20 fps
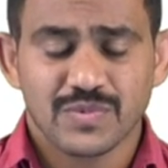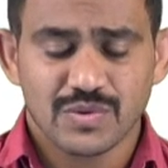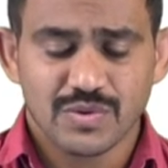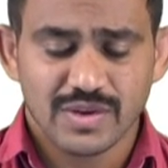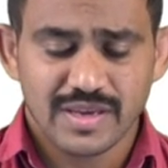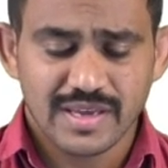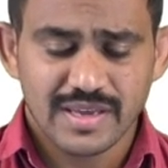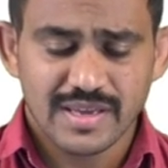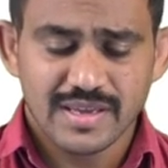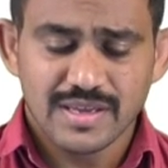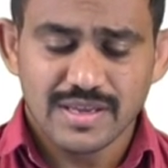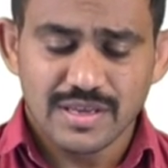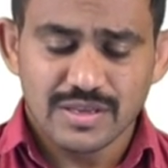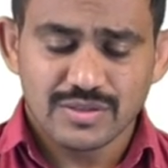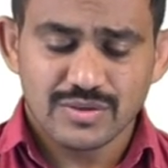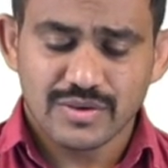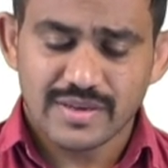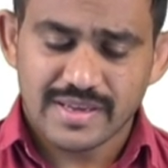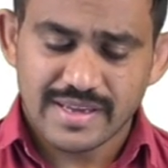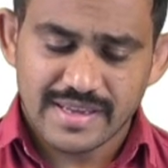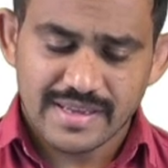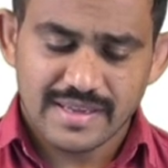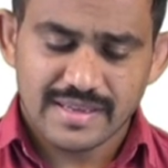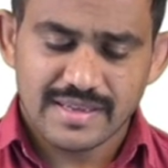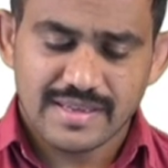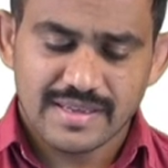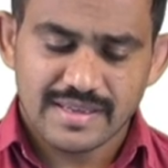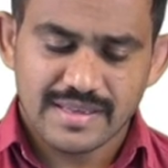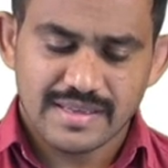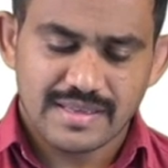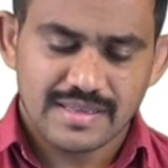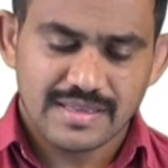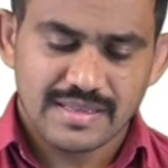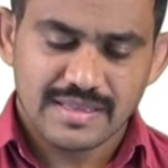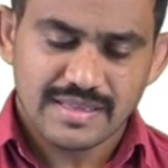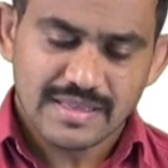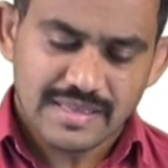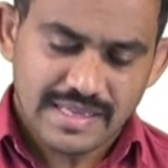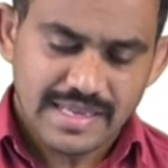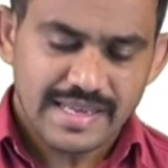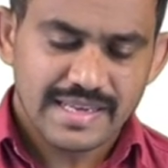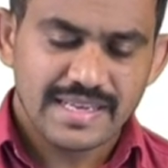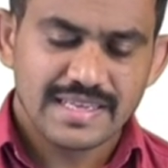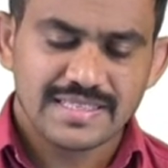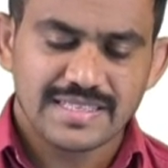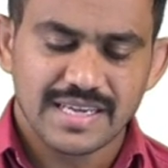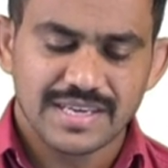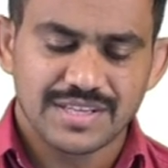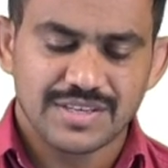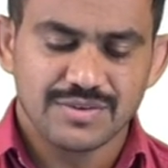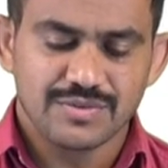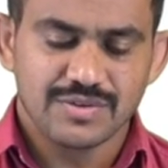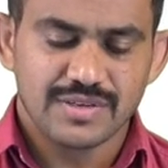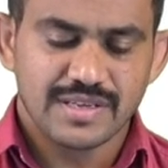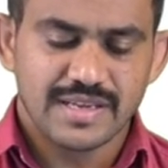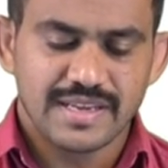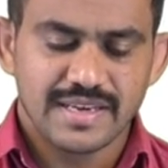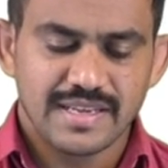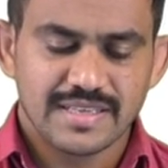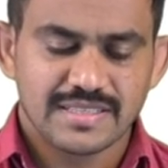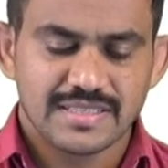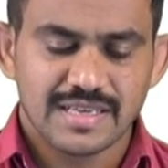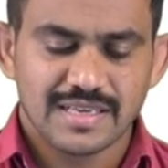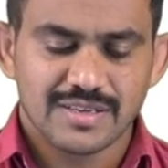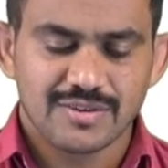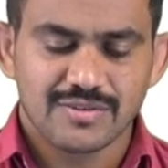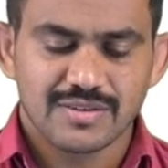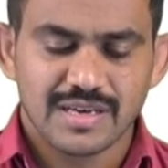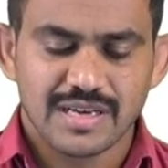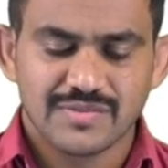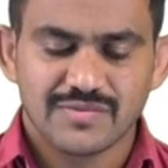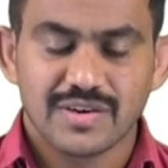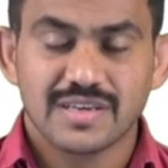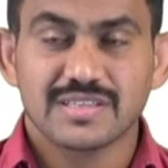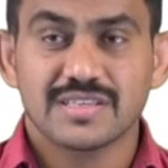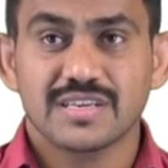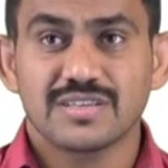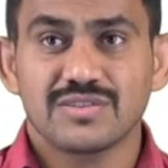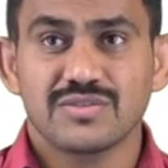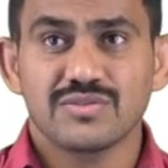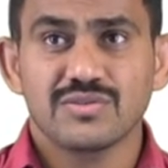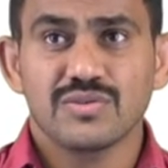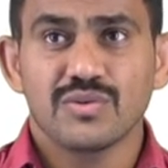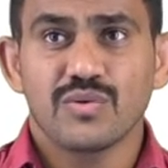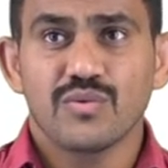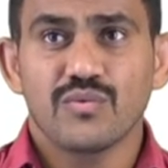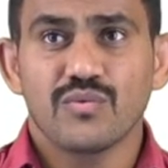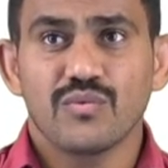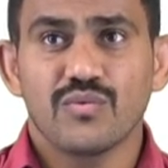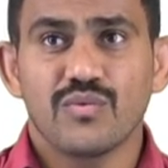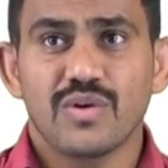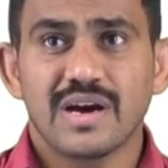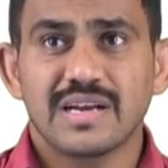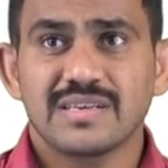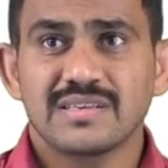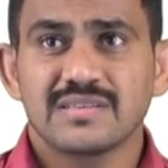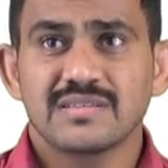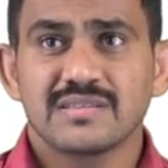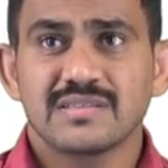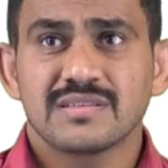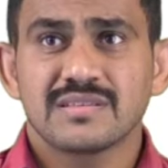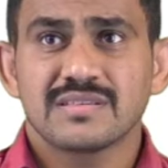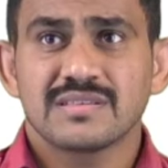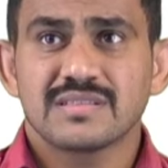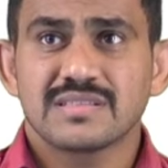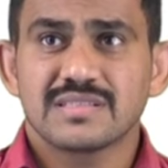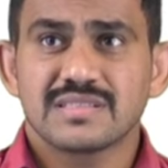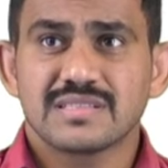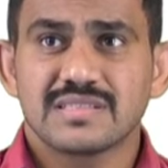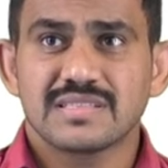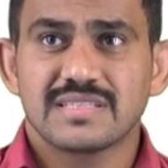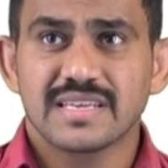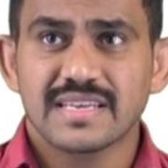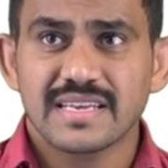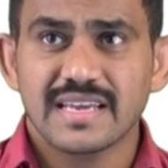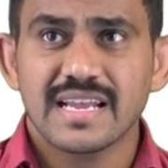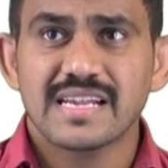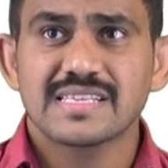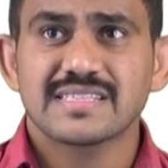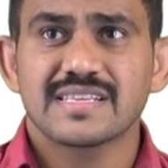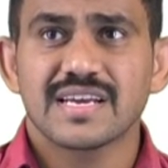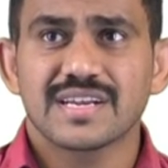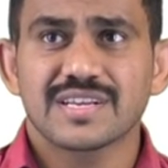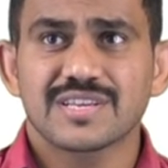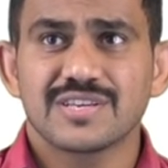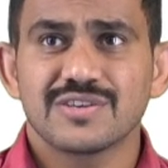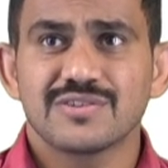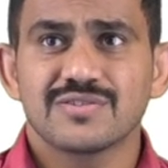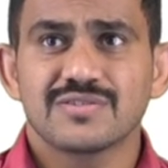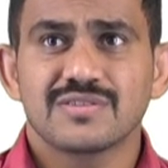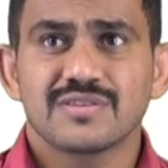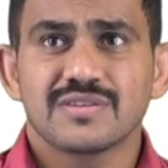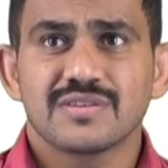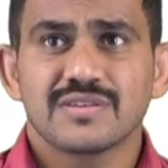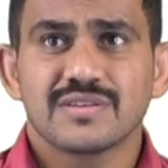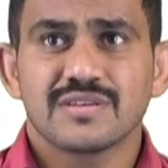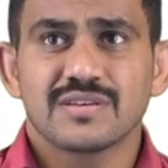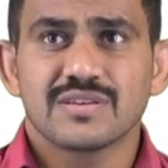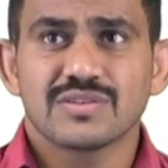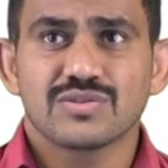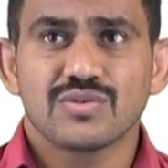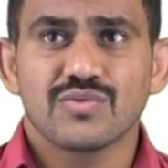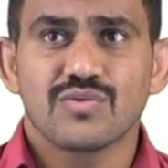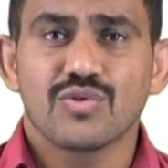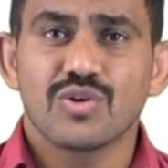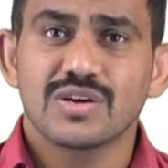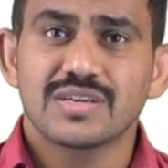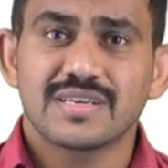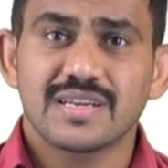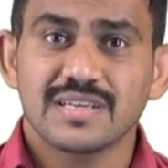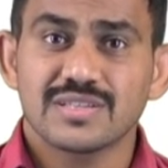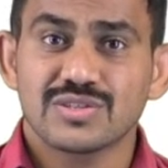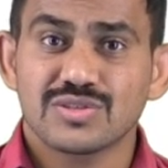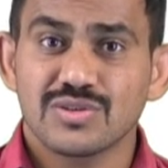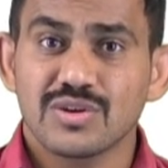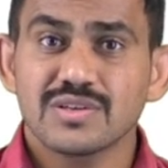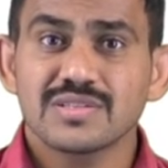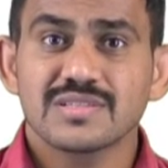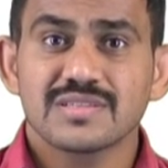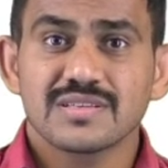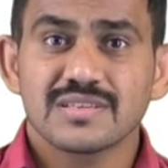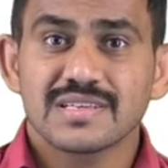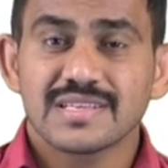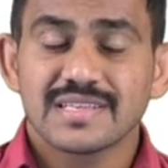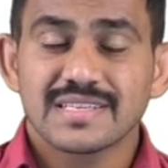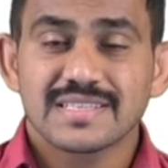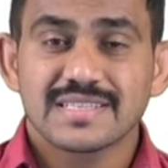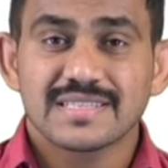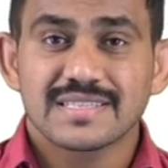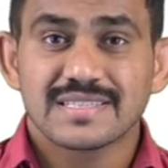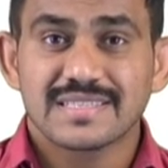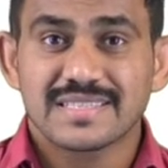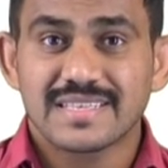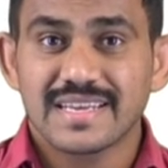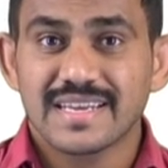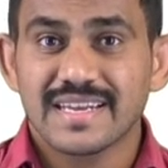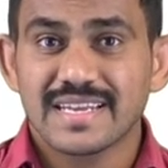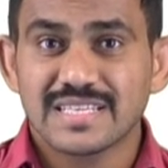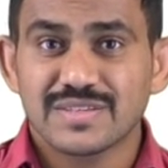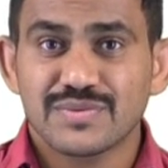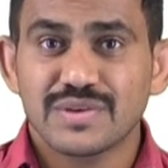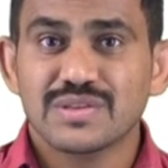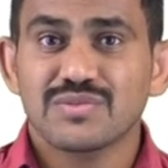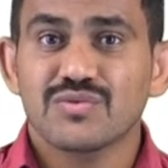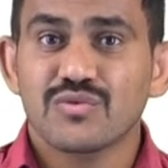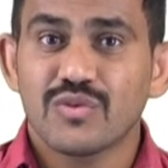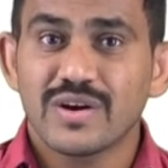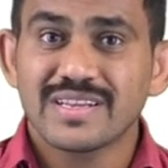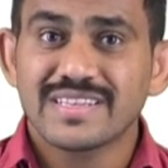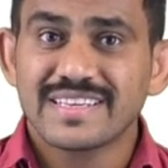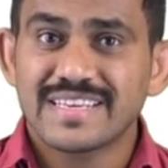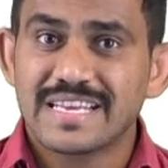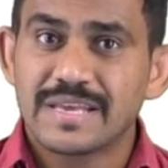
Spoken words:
Okay, so any circuit converted to one single circuit, so voltage source series with one